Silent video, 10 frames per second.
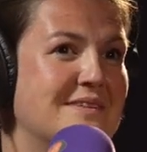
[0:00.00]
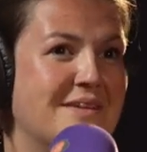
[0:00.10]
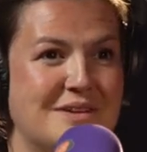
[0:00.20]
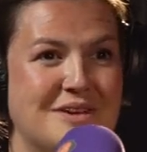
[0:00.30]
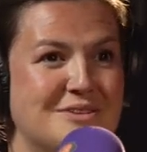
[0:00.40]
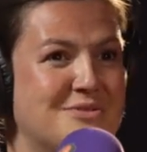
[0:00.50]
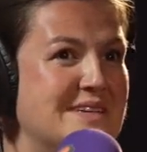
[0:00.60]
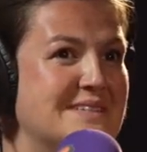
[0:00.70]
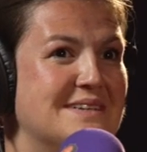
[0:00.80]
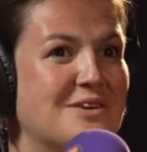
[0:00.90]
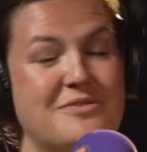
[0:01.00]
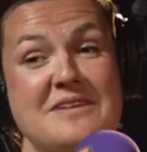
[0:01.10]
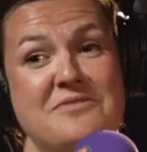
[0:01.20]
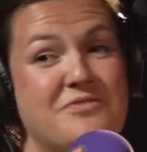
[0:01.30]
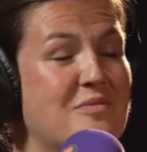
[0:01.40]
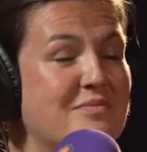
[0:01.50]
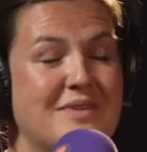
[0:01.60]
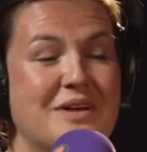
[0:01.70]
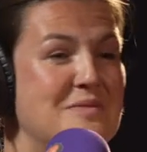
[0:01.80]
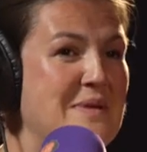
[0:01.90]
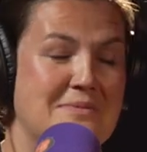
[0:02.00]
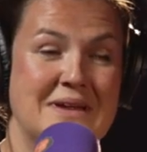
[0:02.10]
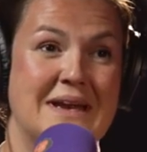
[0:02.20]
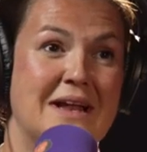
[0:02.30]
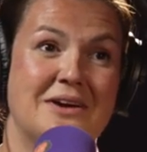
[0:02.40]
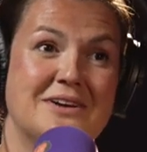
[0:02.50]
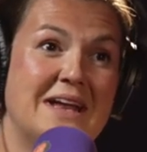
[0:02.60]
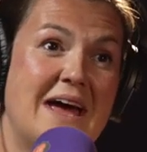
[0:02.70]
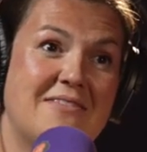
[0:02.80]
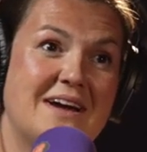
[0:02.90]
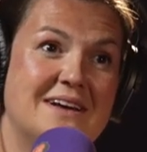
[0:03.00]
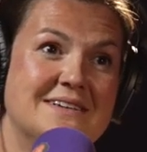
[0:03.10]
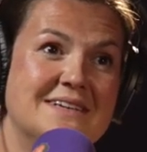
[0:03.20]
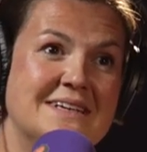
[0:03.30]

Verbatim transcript: other countries, or even from other people in our local area,